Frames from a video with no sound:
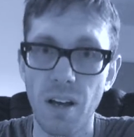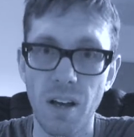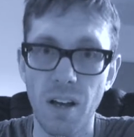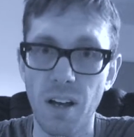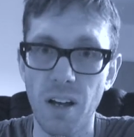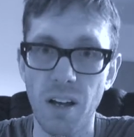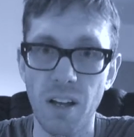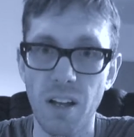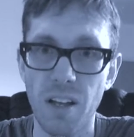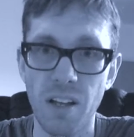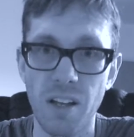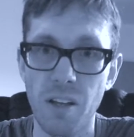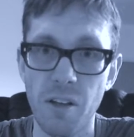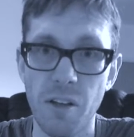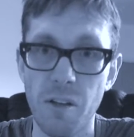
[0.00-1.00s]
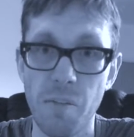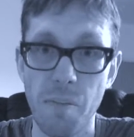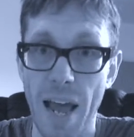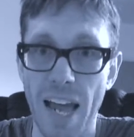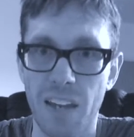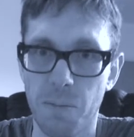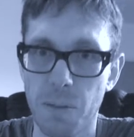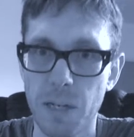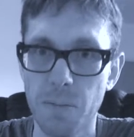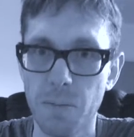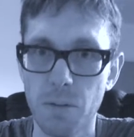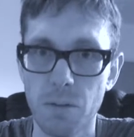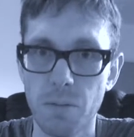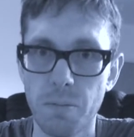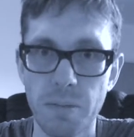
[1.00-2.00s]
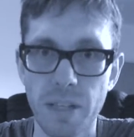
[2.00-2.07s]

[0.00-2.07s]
bad people,